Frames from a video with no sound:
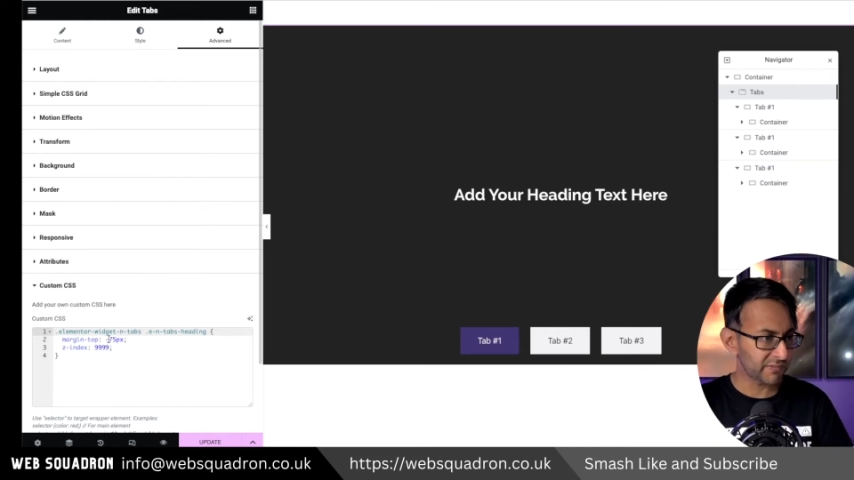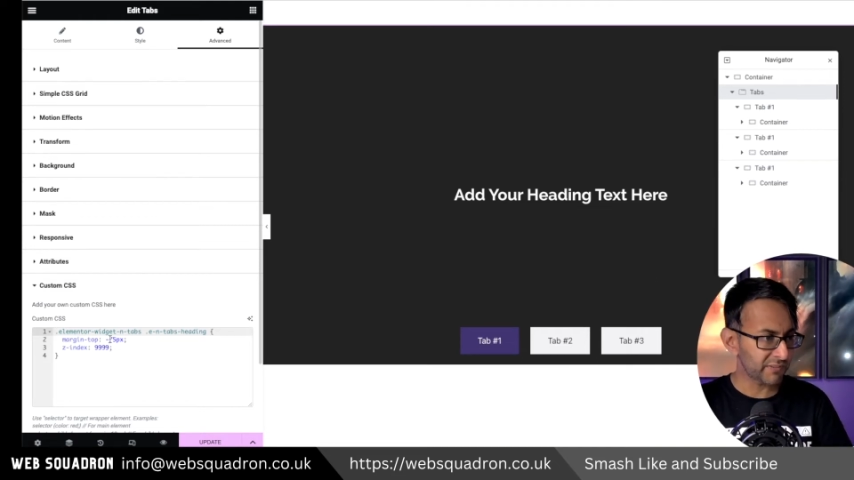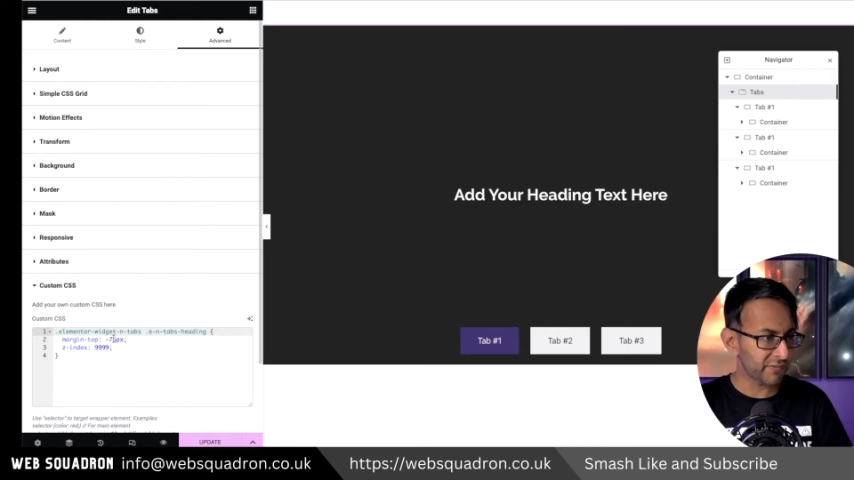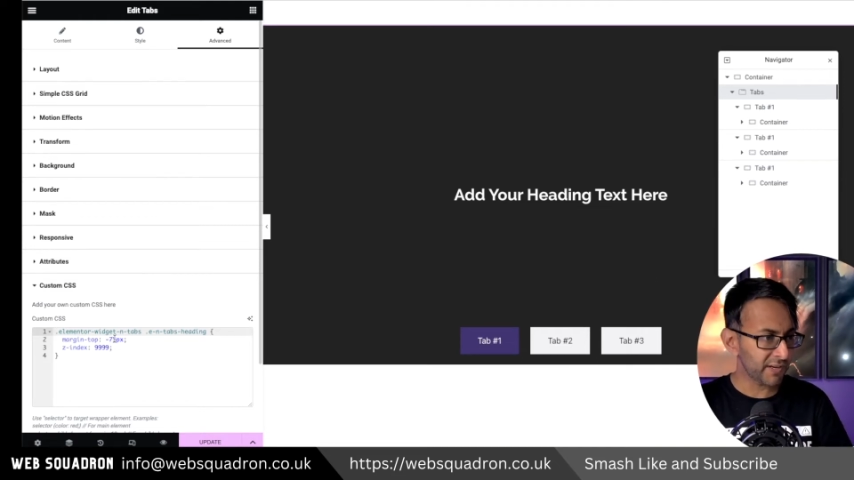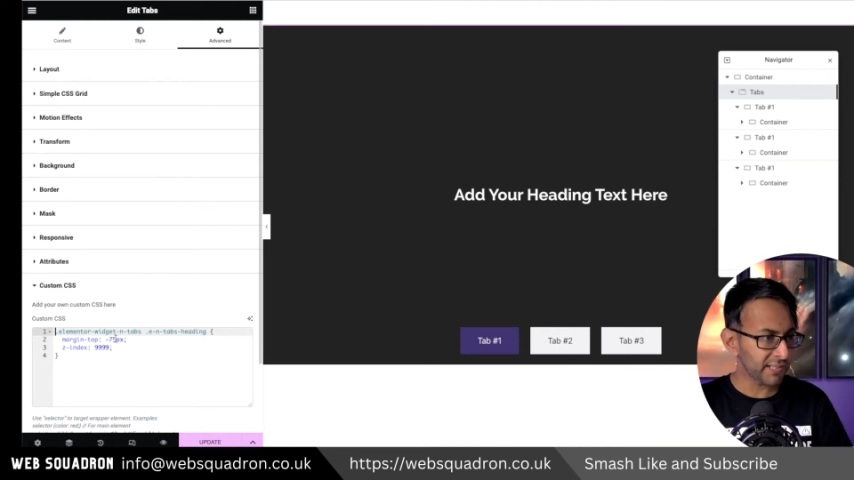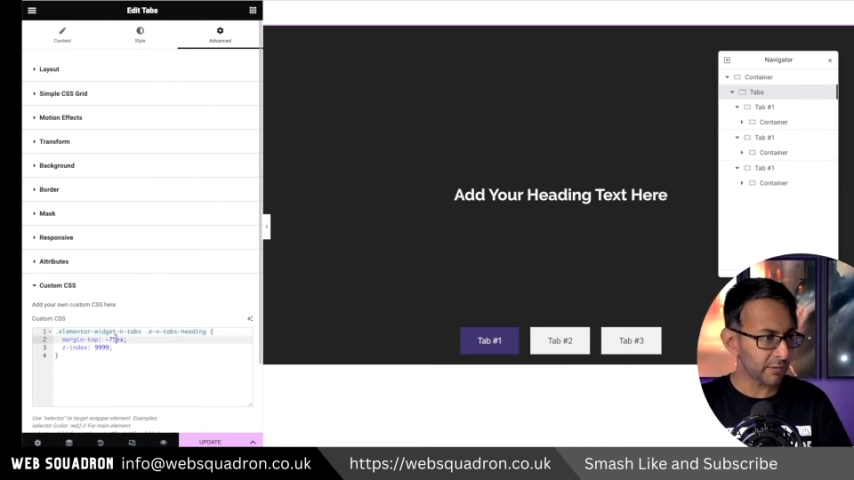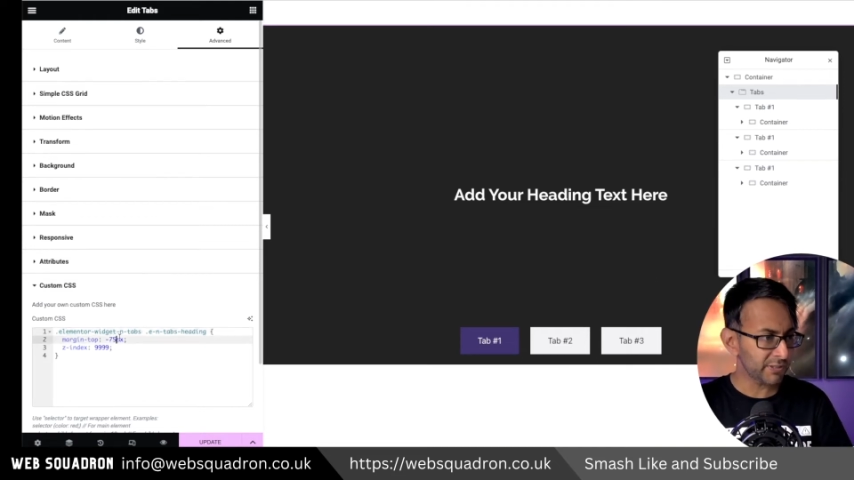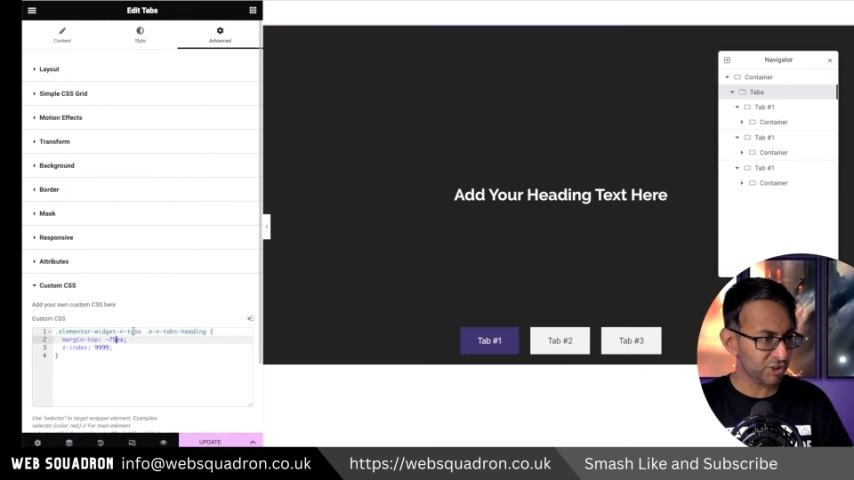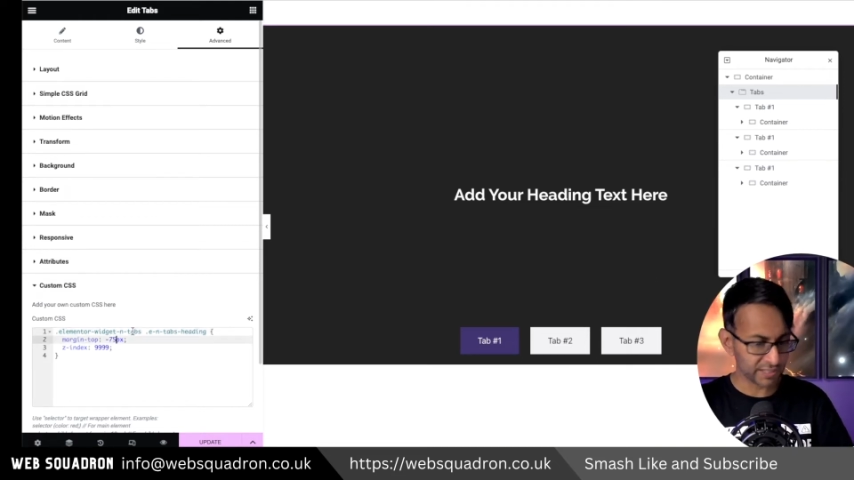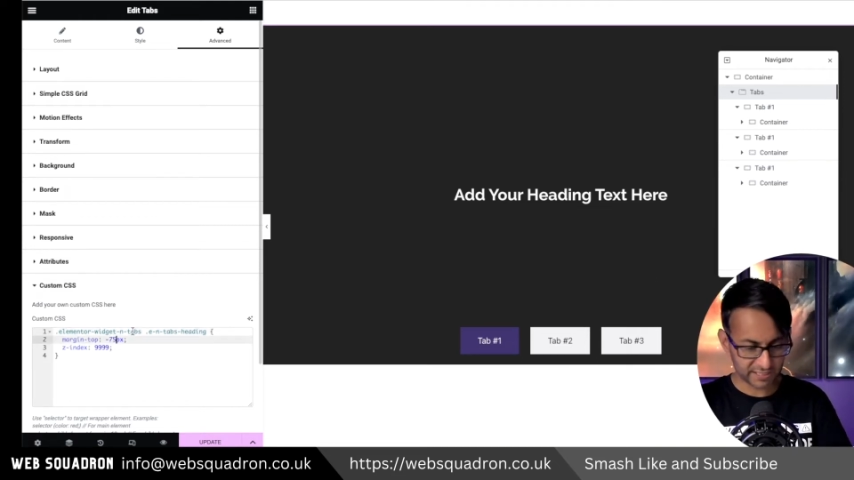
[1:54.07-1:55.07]
If I go
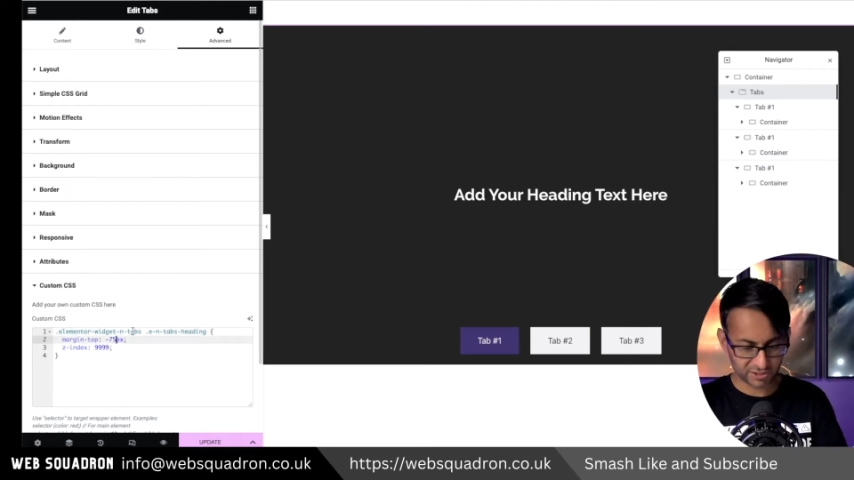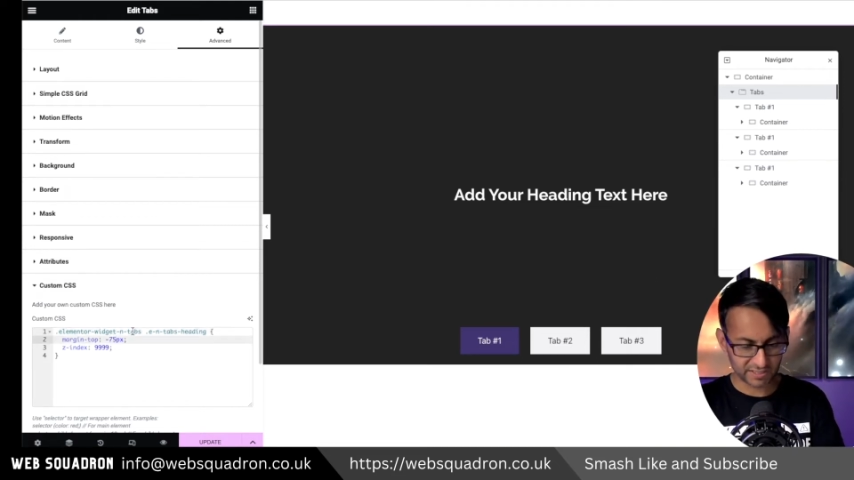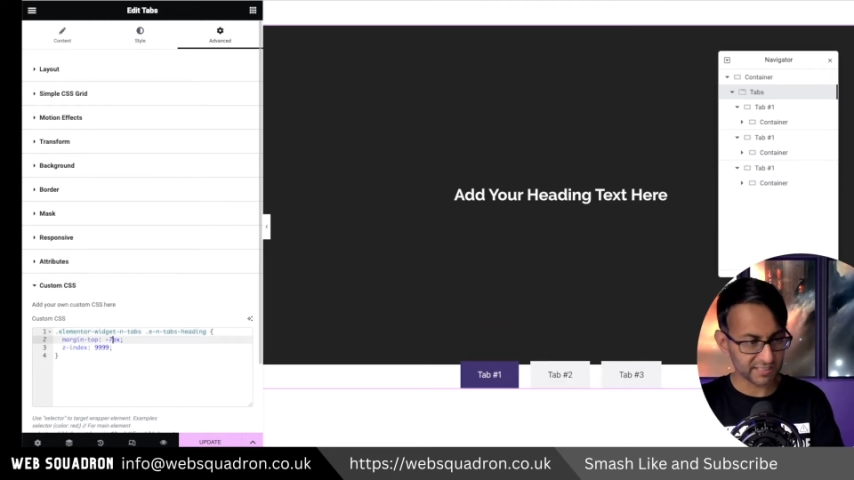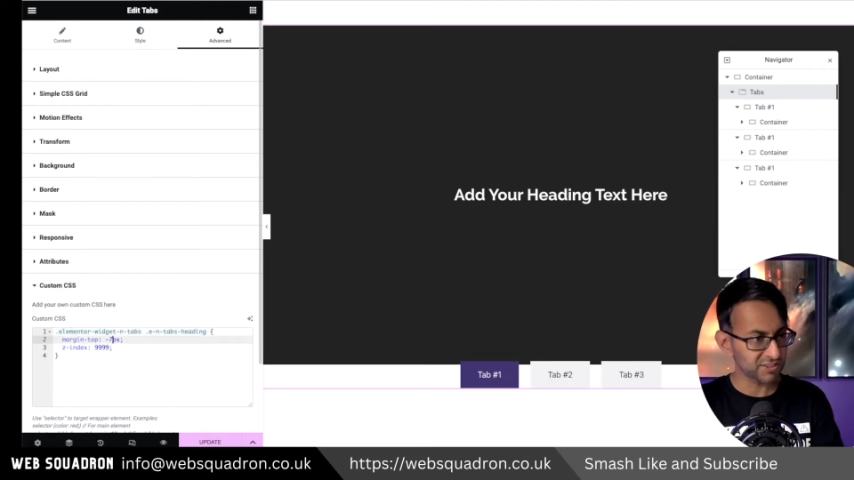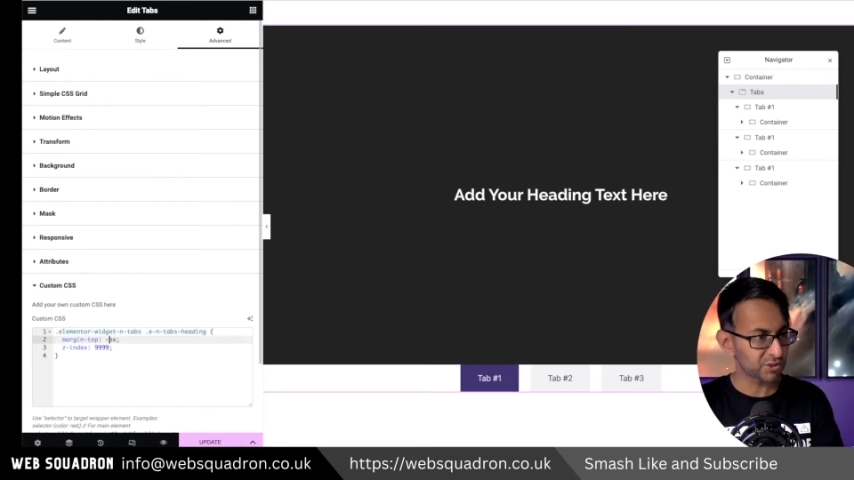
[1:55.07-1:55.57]
and change this